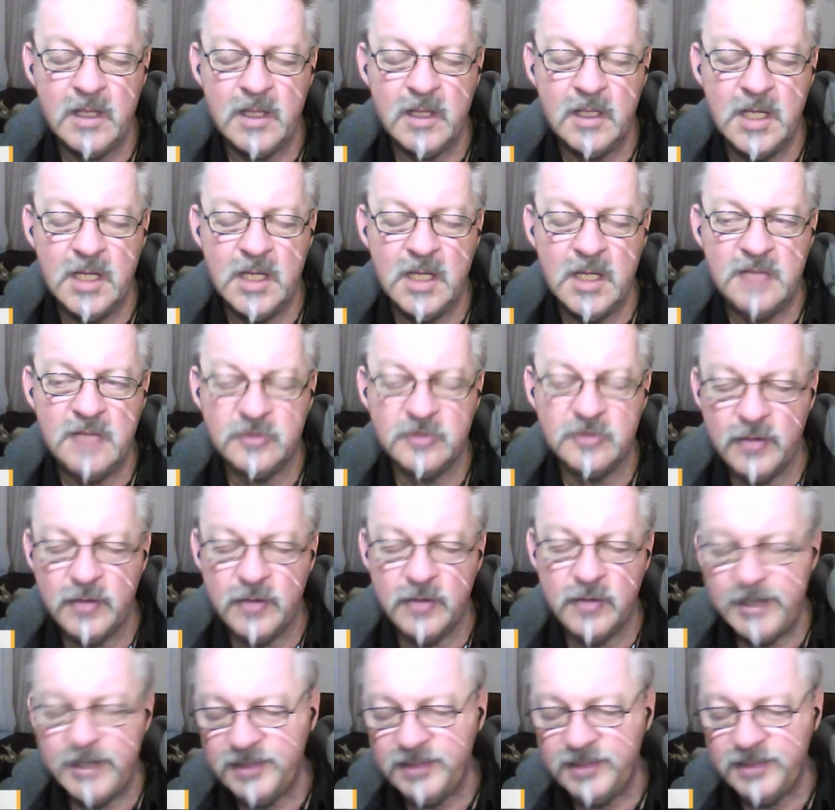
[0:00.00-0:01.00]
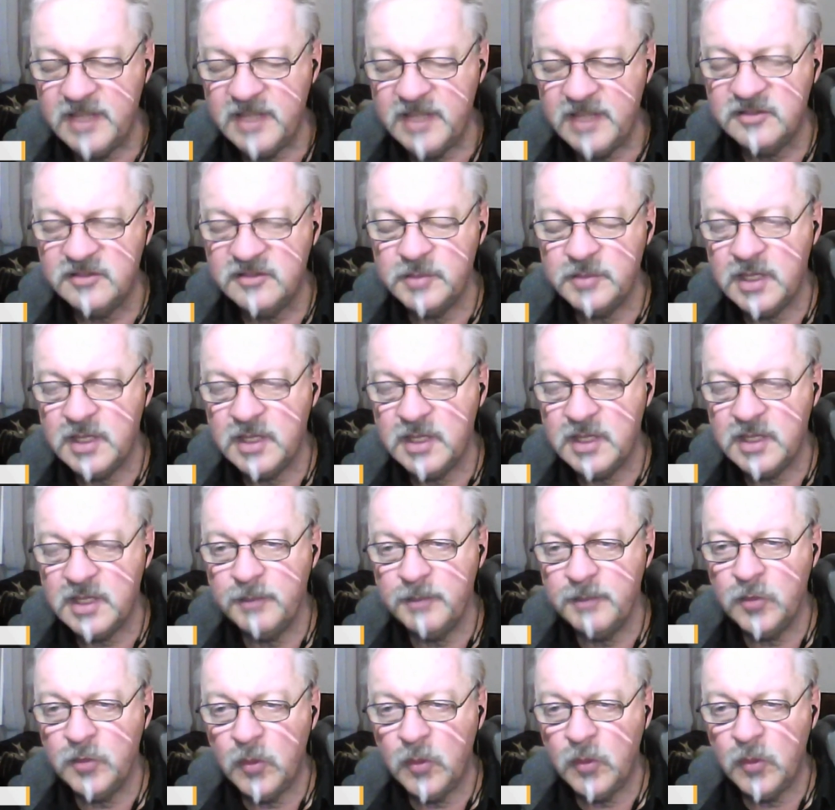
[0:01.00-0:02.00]
it's a great place to become
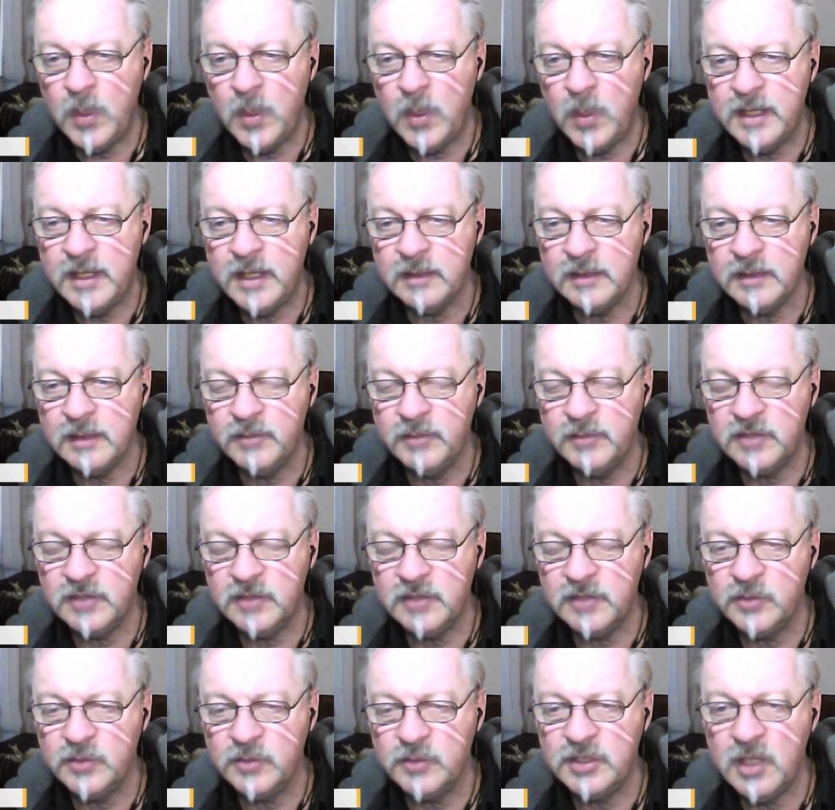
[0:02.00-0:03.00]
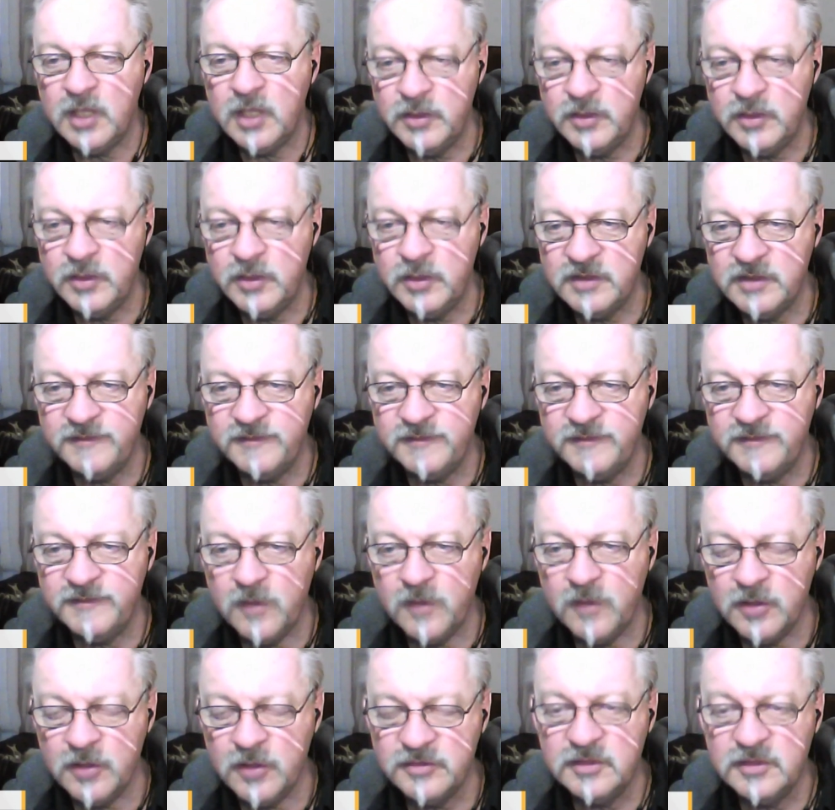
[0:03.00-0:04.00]
more aware, because when you go into the
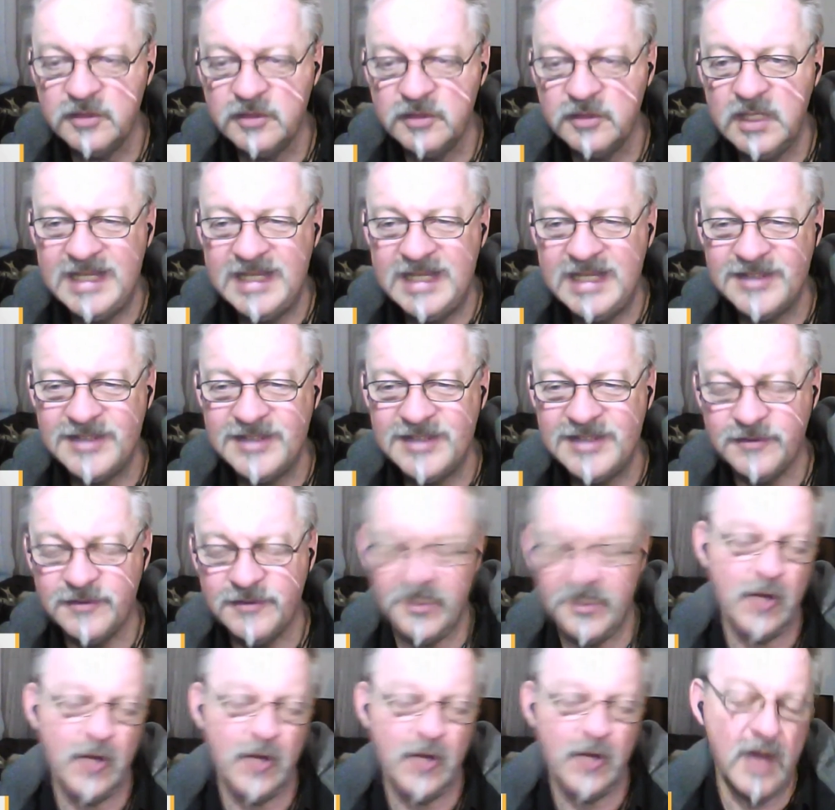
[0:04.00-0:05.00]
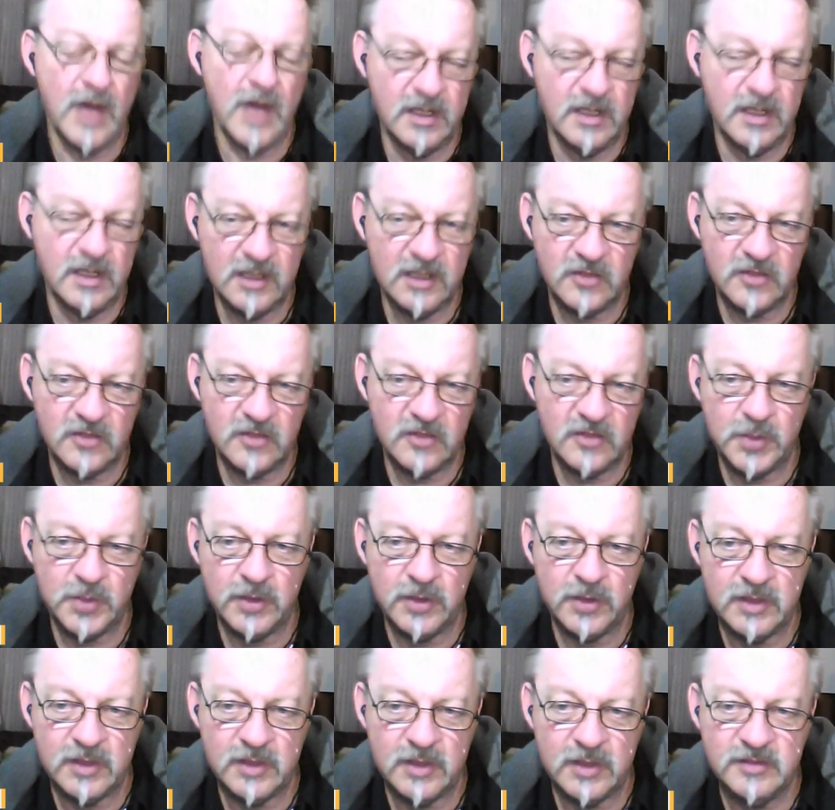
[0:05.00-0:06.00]
forest, it's a very grounding
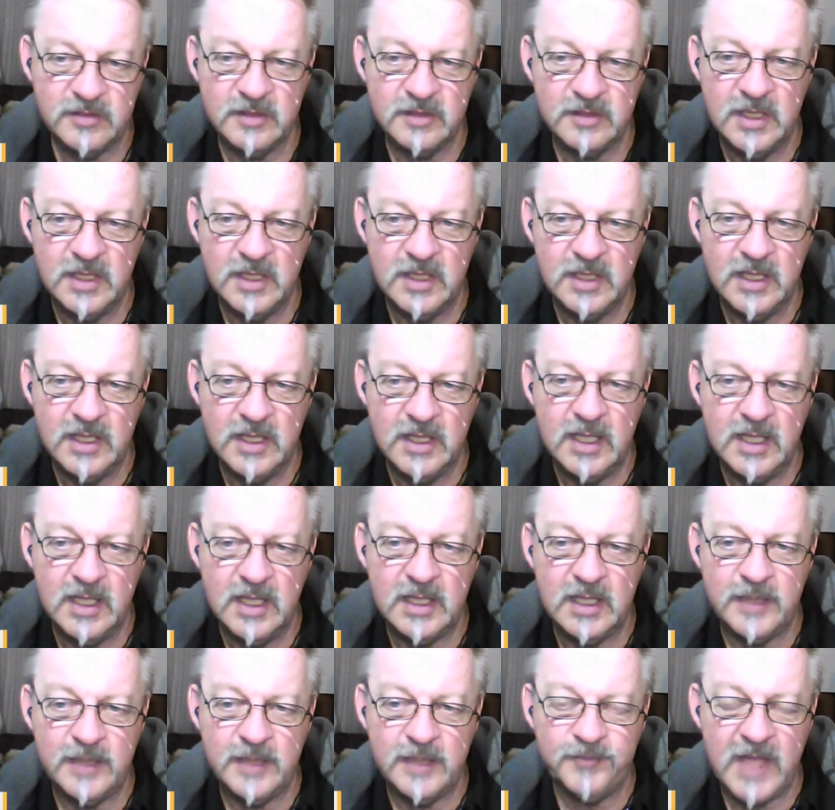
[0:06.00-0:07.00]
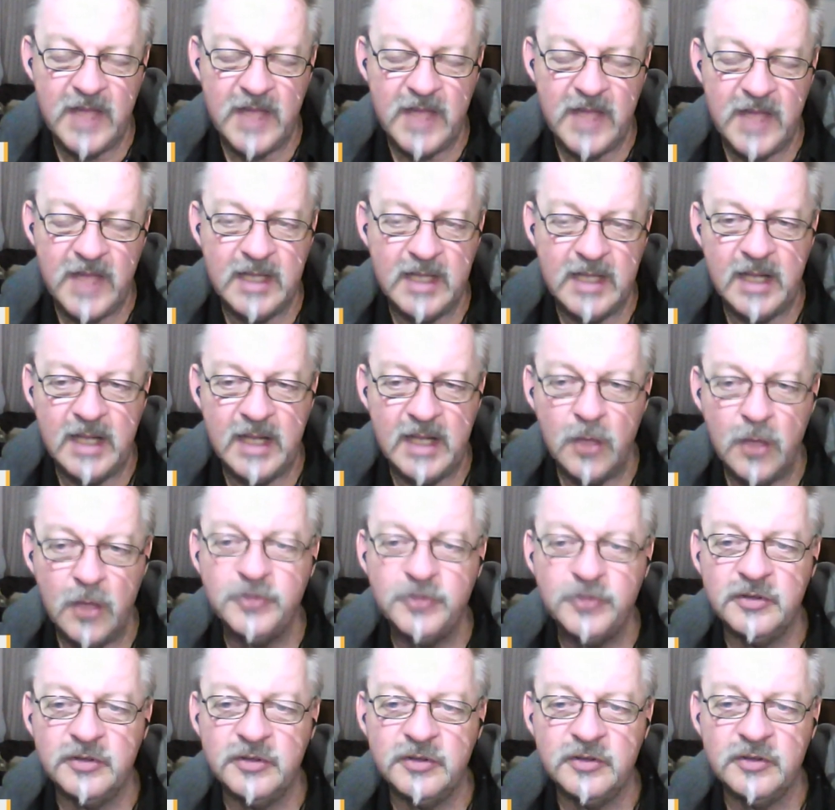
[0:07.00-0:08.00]
experience, and it helps you
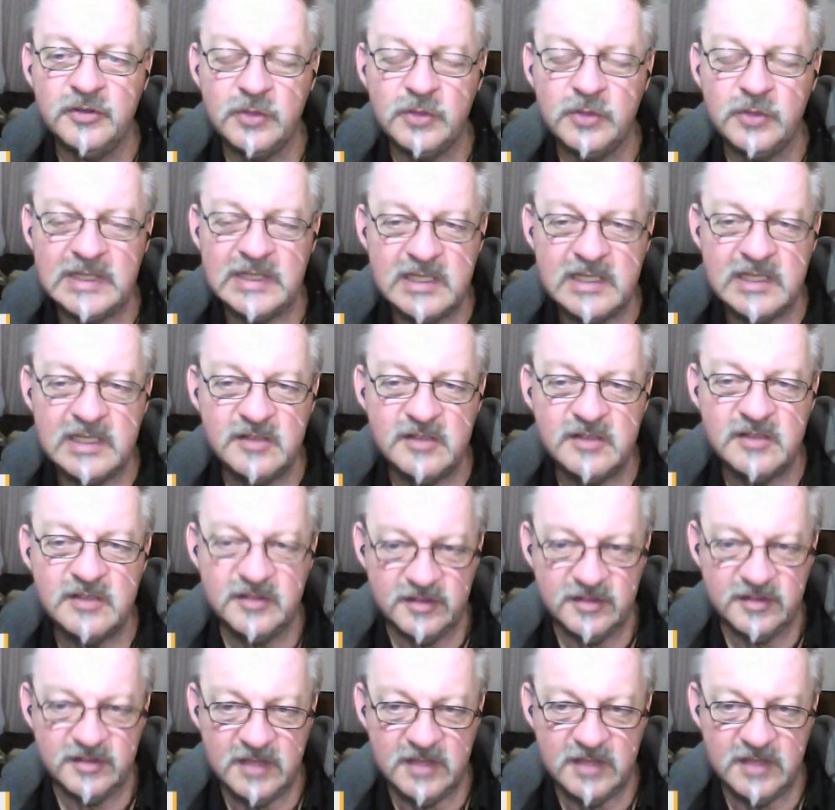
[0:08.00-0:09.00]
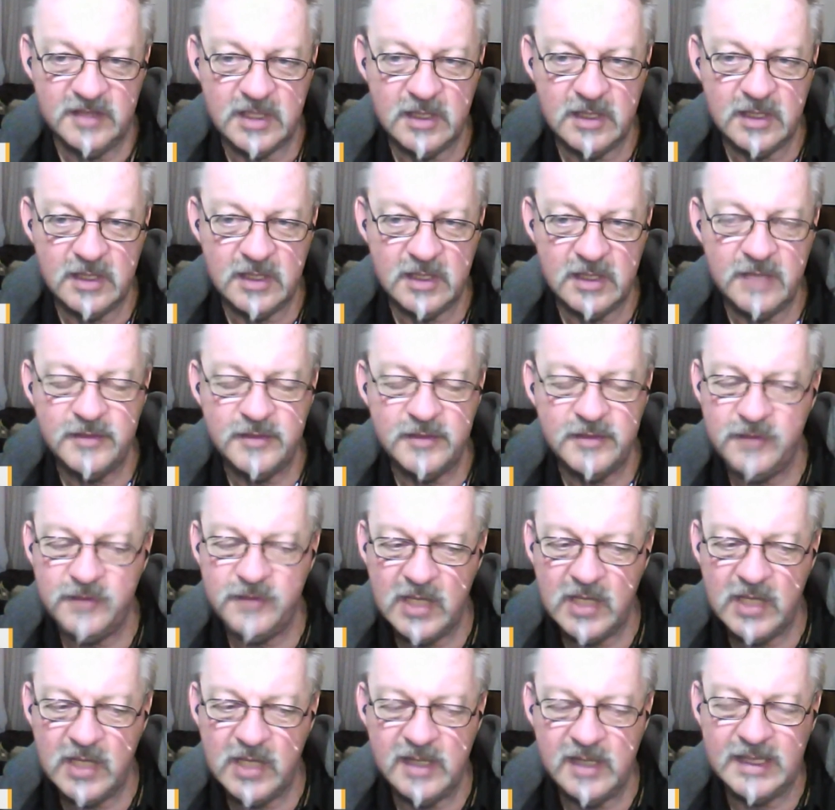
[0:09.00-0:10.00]
to at least see, even if you
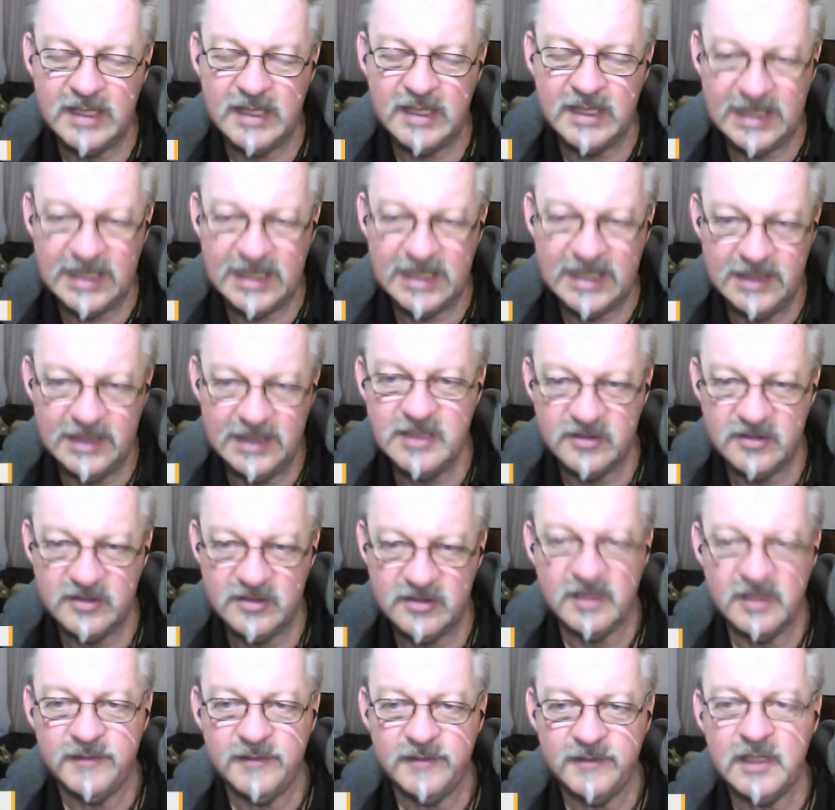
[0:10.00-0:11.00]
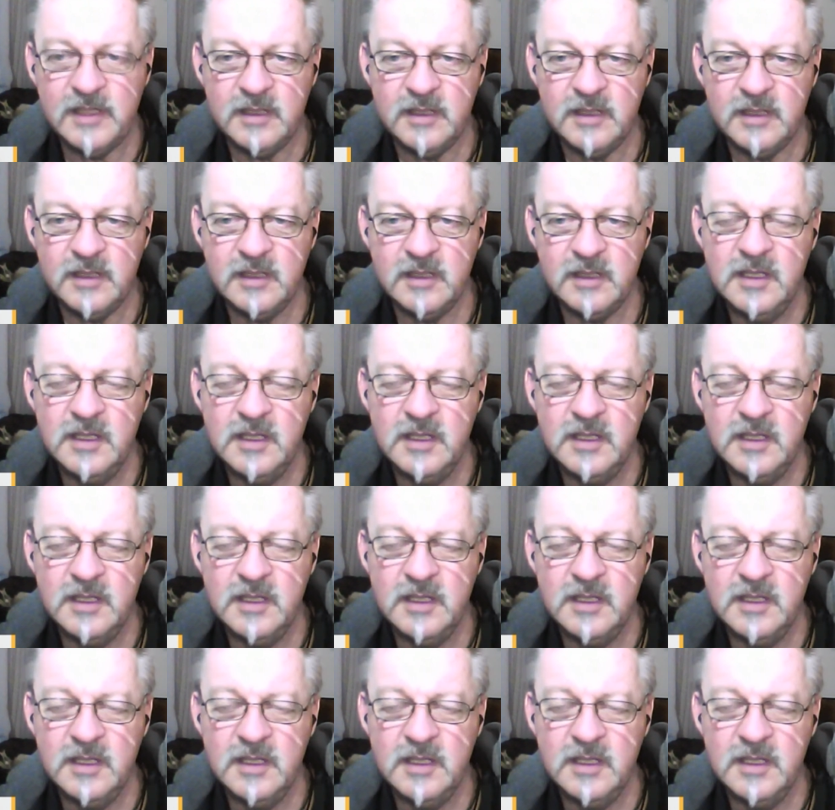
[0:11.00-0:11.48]
can't clear the stuff out there,